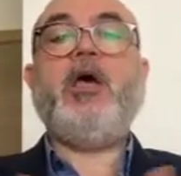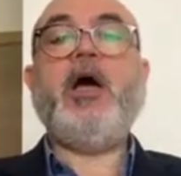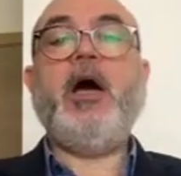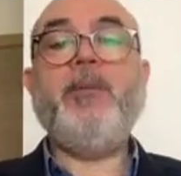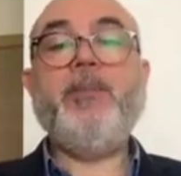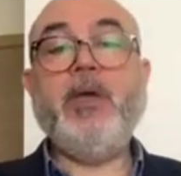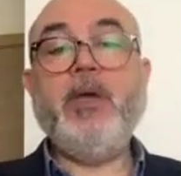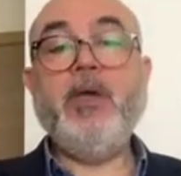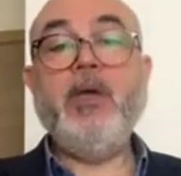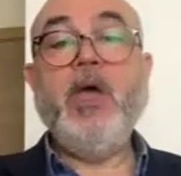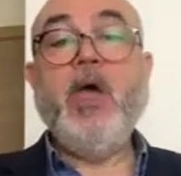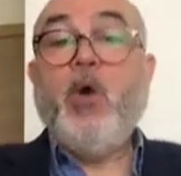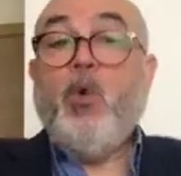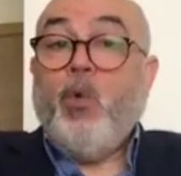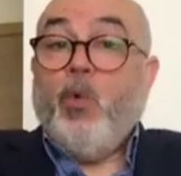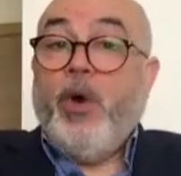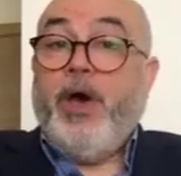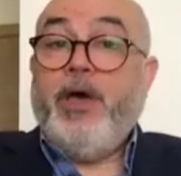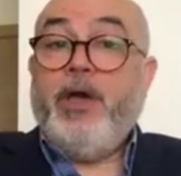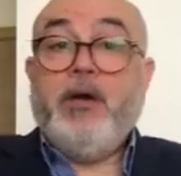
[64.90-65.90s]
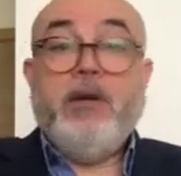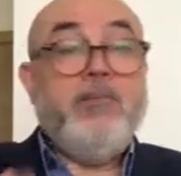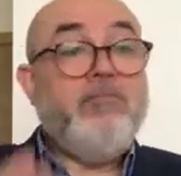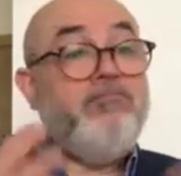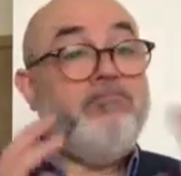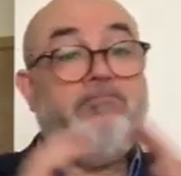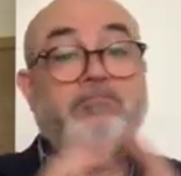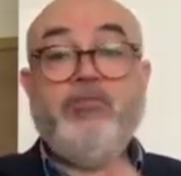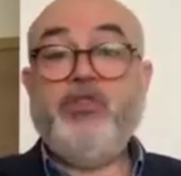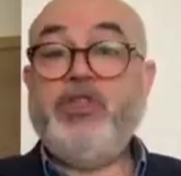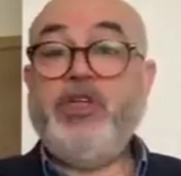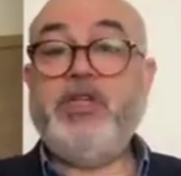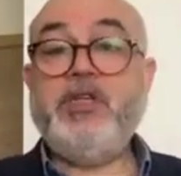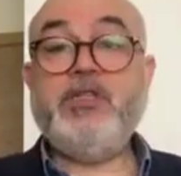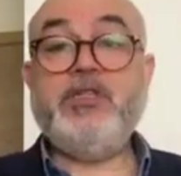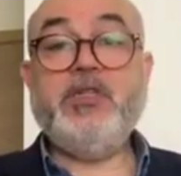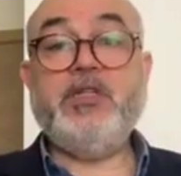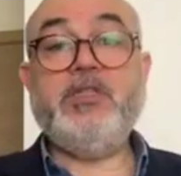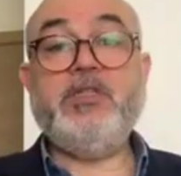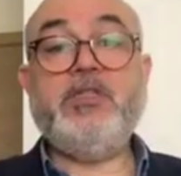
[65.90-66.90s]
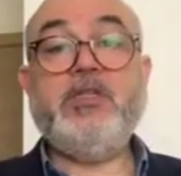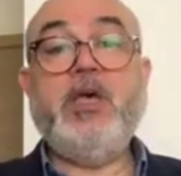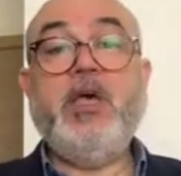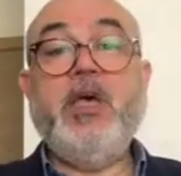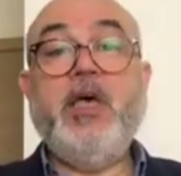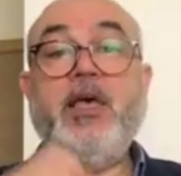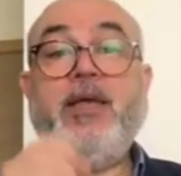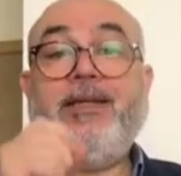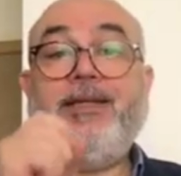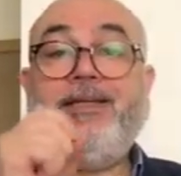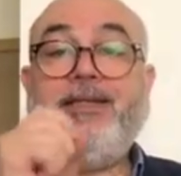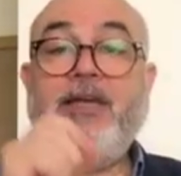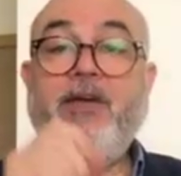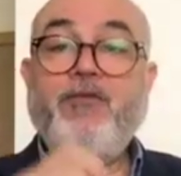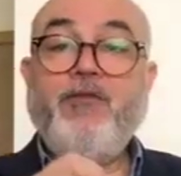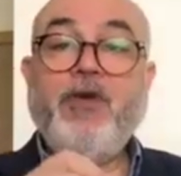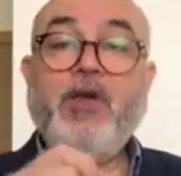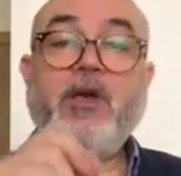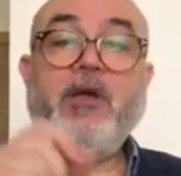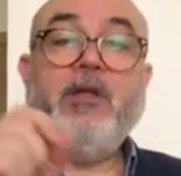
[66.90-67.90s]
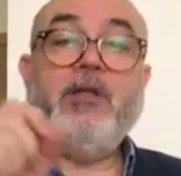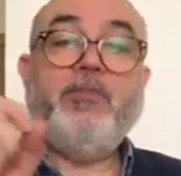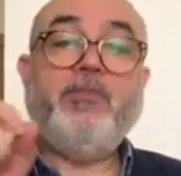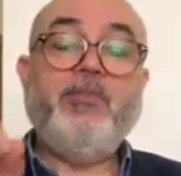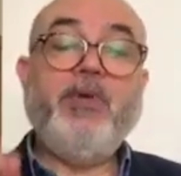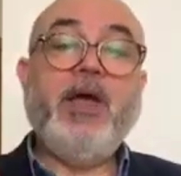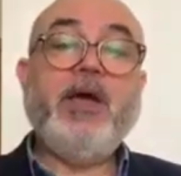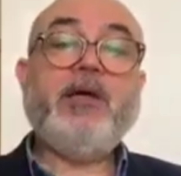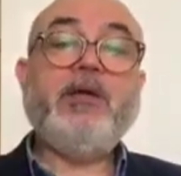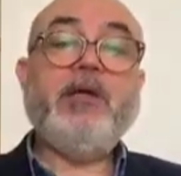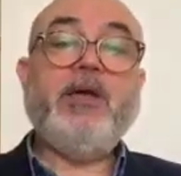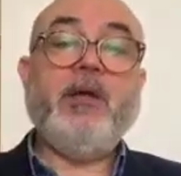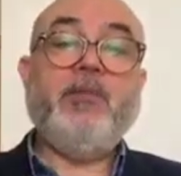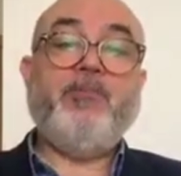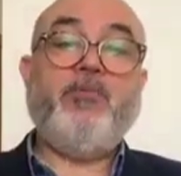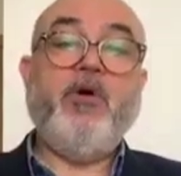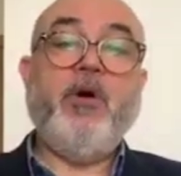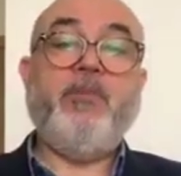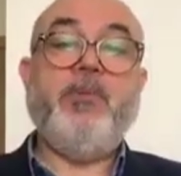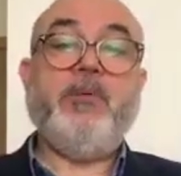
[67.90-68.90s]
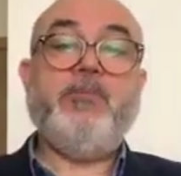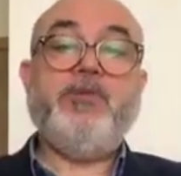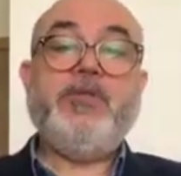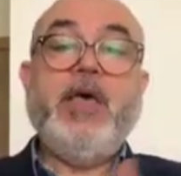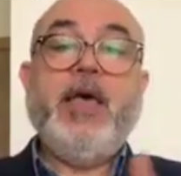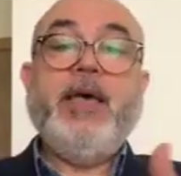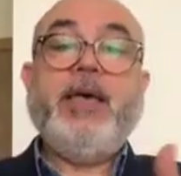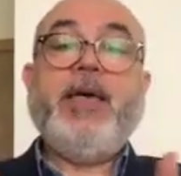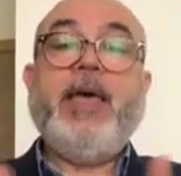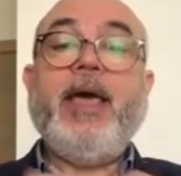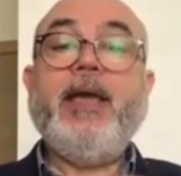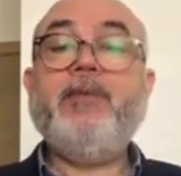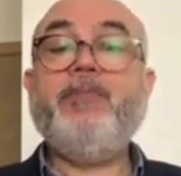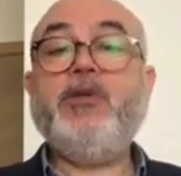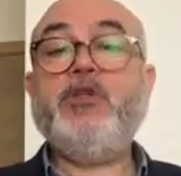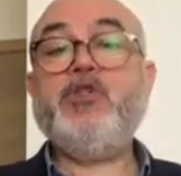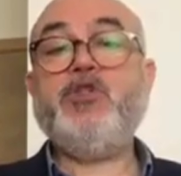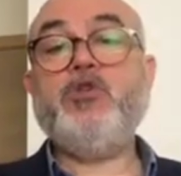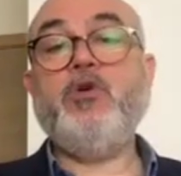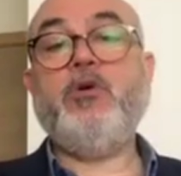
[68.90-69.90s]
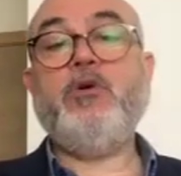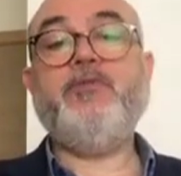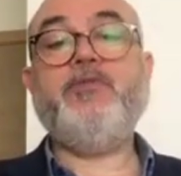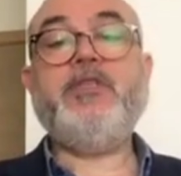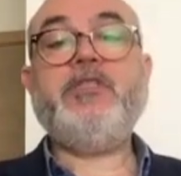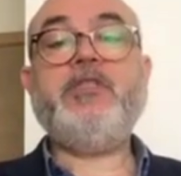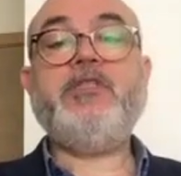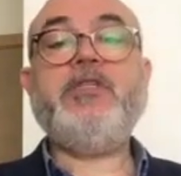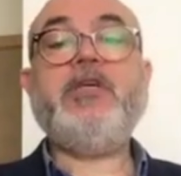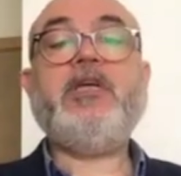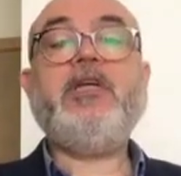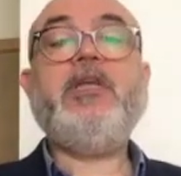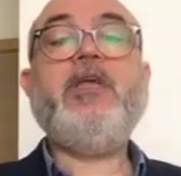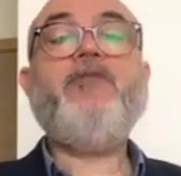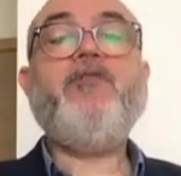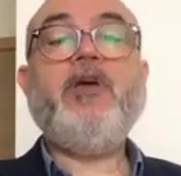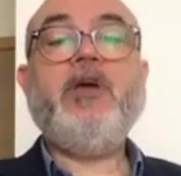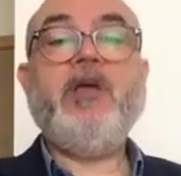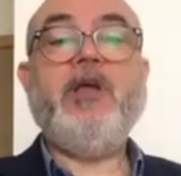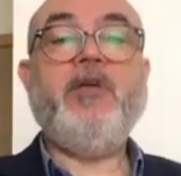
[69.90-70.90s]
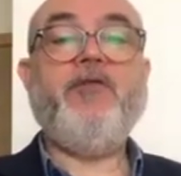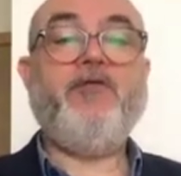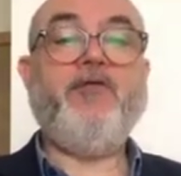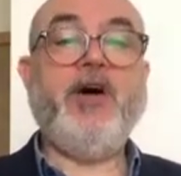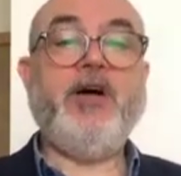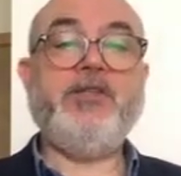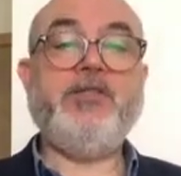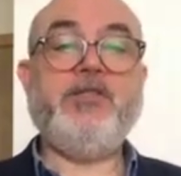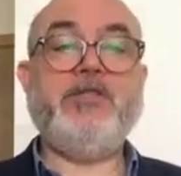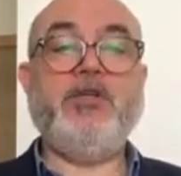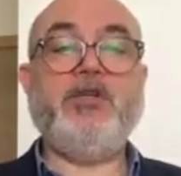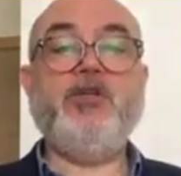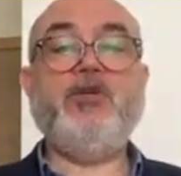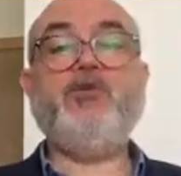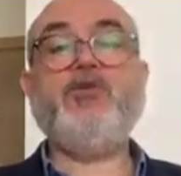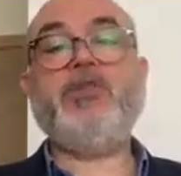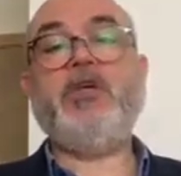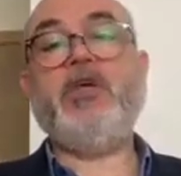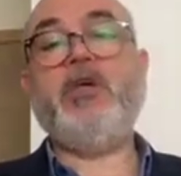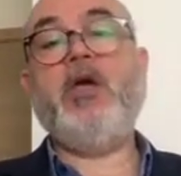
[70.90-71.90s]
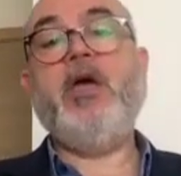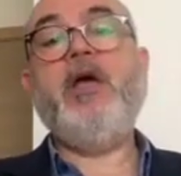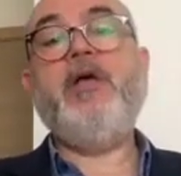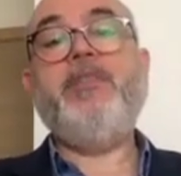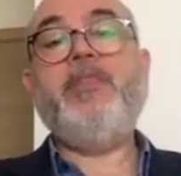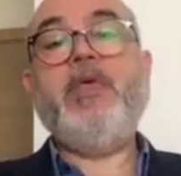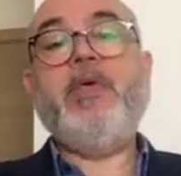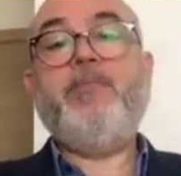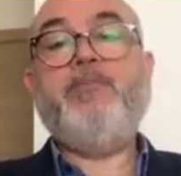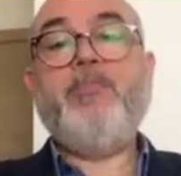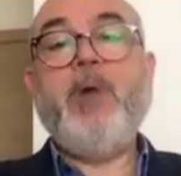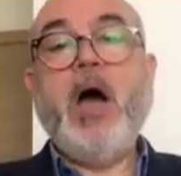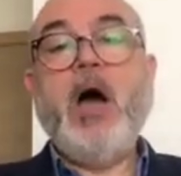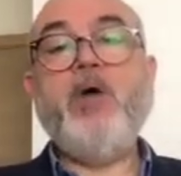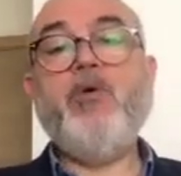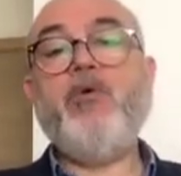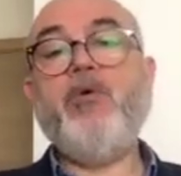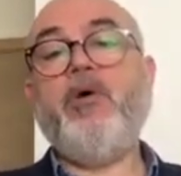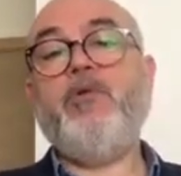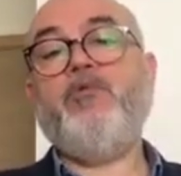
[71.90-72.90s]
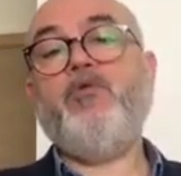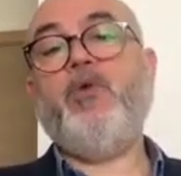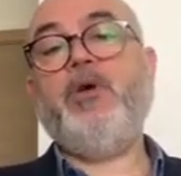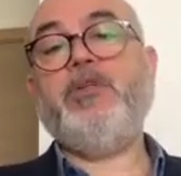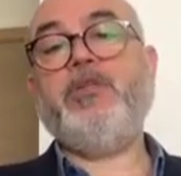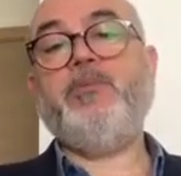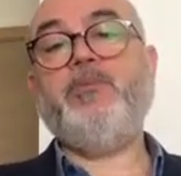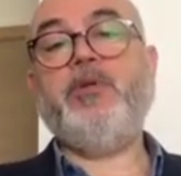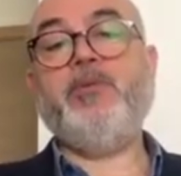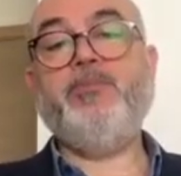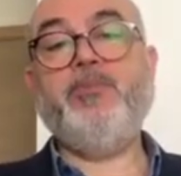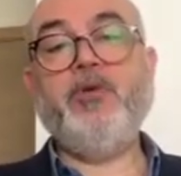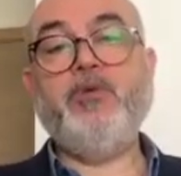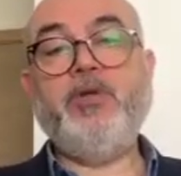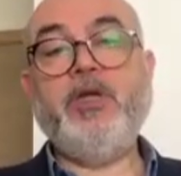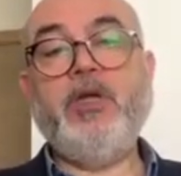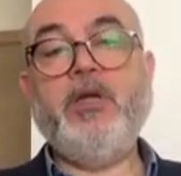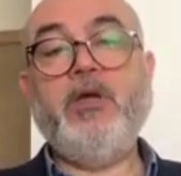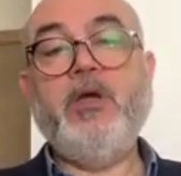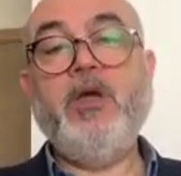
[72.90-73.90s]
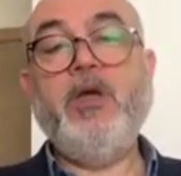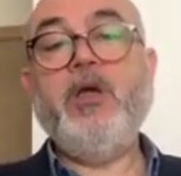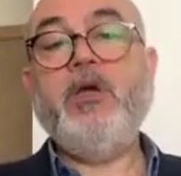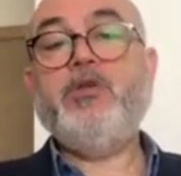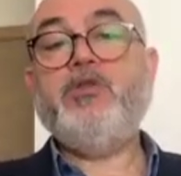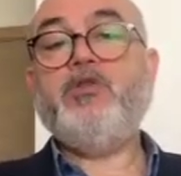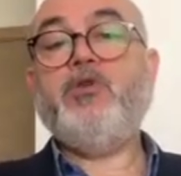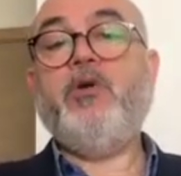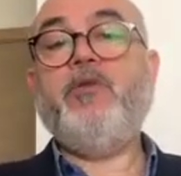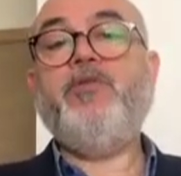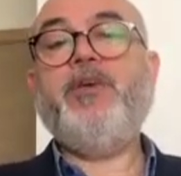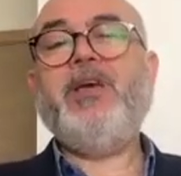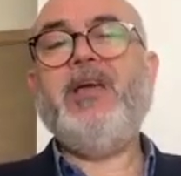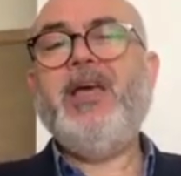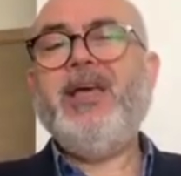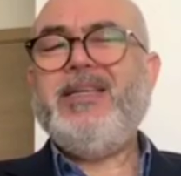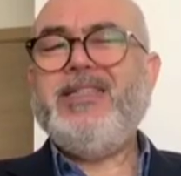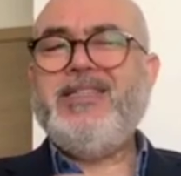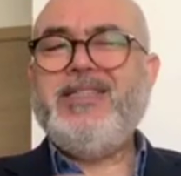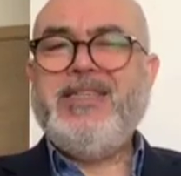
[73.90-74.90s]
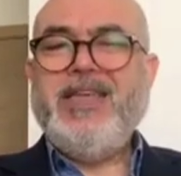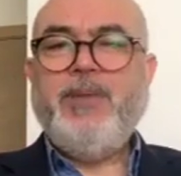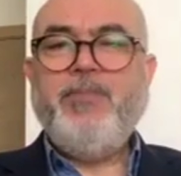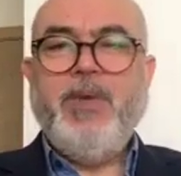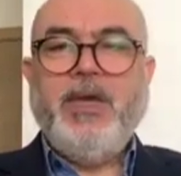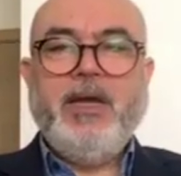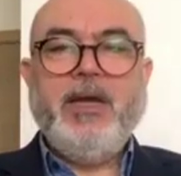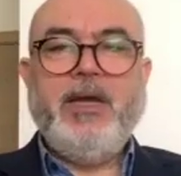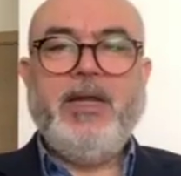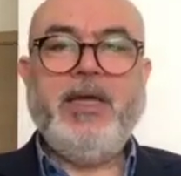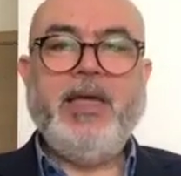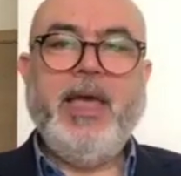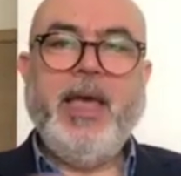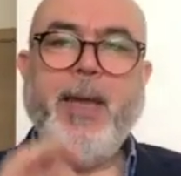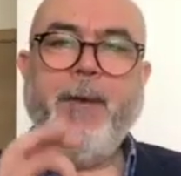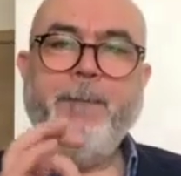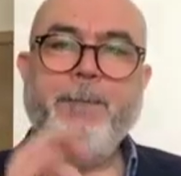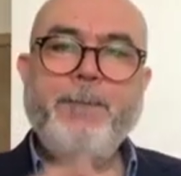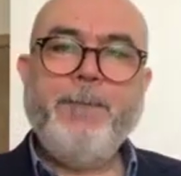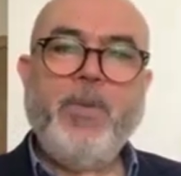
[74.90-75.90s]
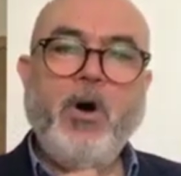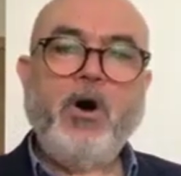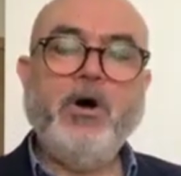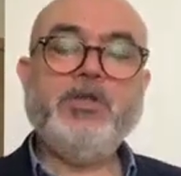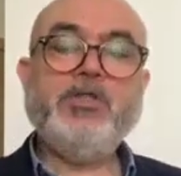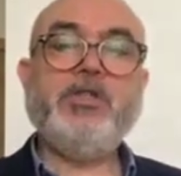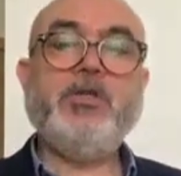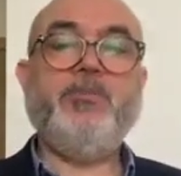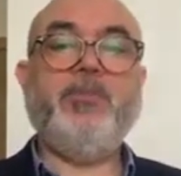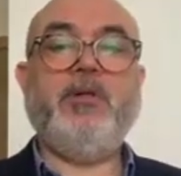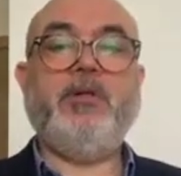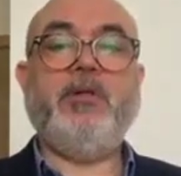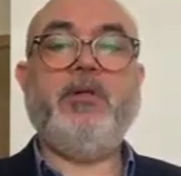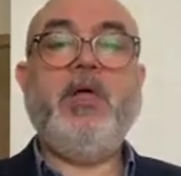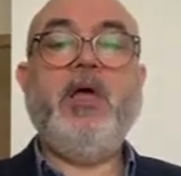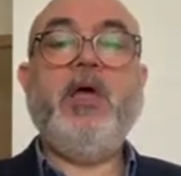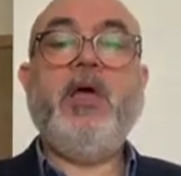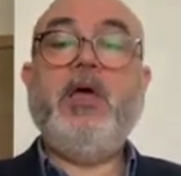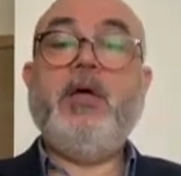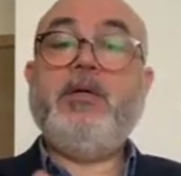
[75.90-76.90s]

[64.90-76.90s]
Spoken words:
coming where citizens' difficult practical problems can be solved significantly faster using the power of quantum computing, solving seemingly impossible